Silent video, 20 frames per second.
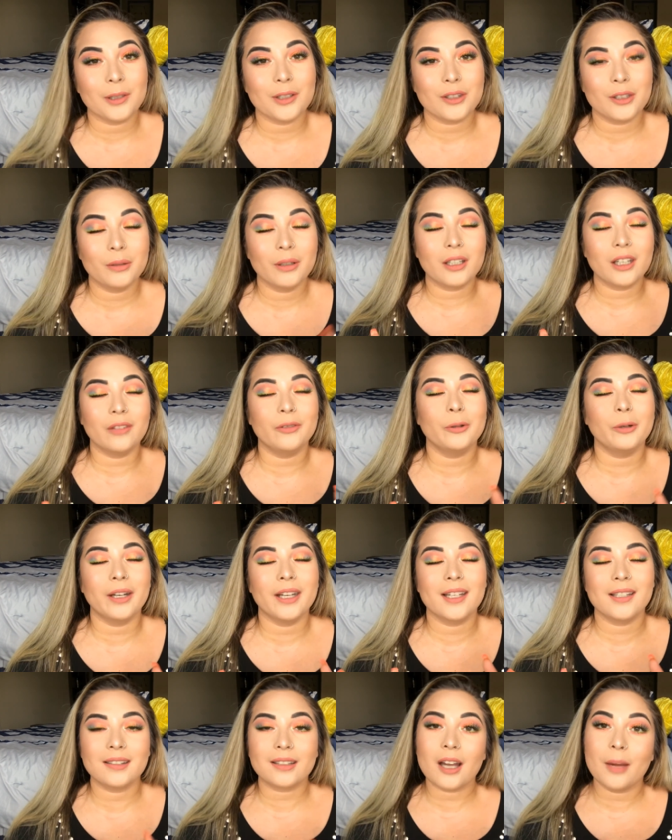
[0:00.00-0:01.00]
so a giveaway
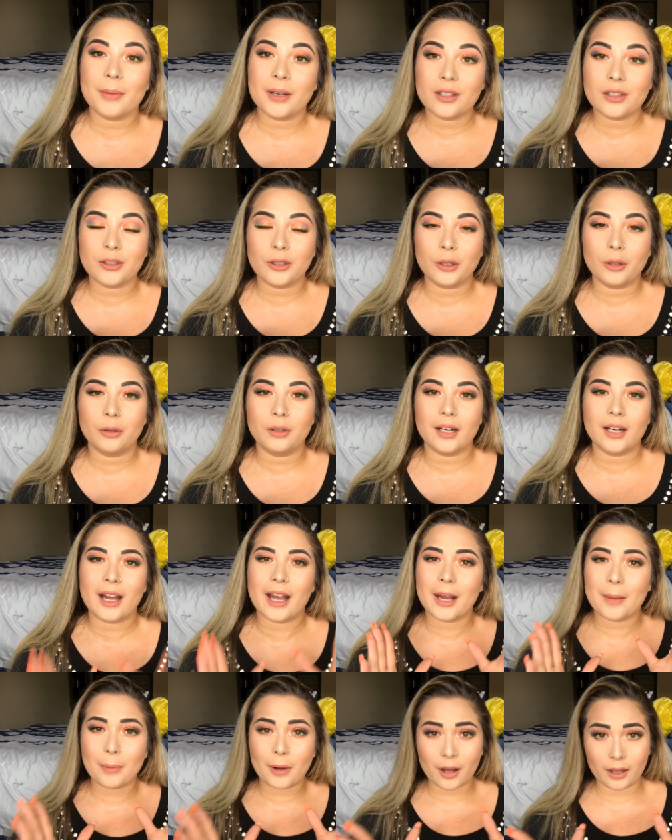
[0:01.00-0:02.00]
is coming soon, and I
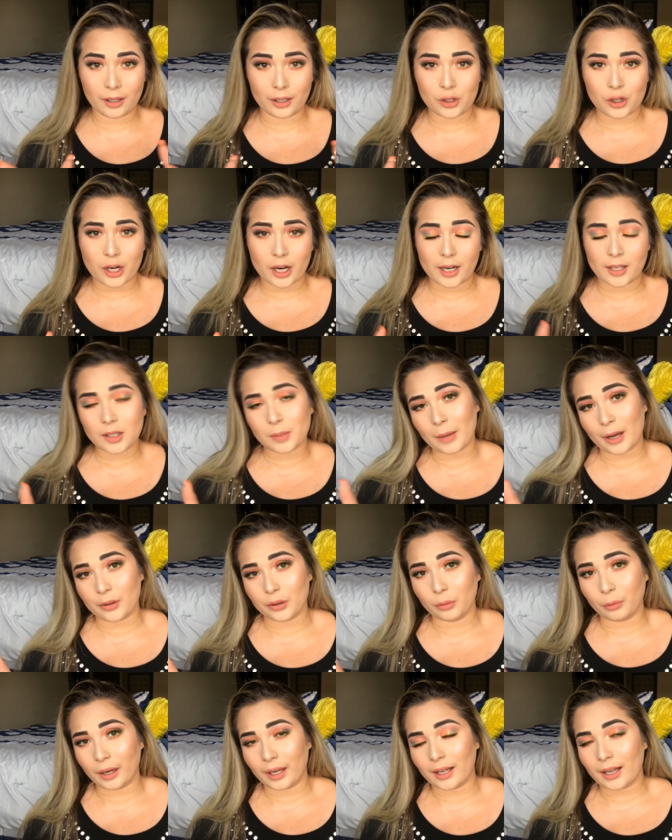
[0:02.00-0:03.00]
apologize about the
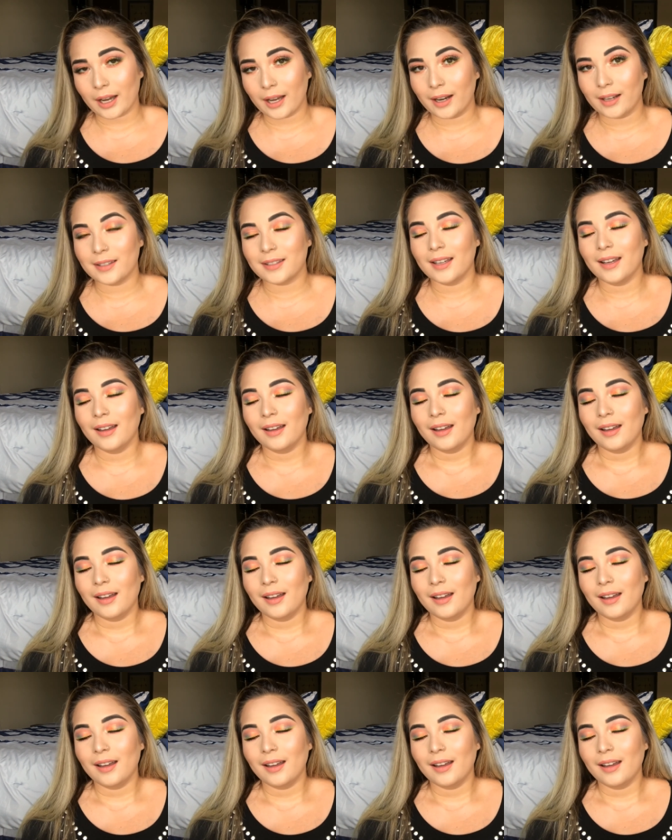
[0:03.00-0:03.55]
wait, guys.